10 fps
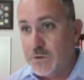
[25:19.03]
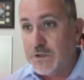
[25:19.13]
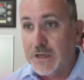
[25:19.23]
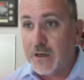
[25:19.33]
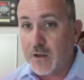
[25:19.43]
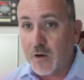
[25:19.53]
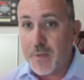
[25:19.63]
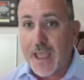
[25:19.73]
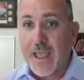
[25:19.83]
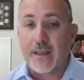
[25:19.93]
you need to go
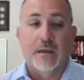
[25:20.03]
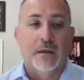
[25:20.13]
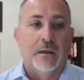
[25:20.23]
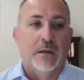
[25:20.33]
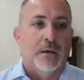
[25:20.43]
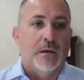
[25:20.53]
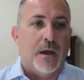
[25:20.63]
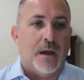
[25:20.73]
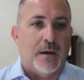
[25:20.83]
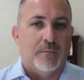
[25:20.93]
back.
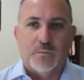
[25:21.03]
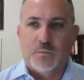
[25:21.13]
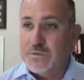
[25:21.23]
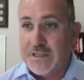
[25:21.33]
Was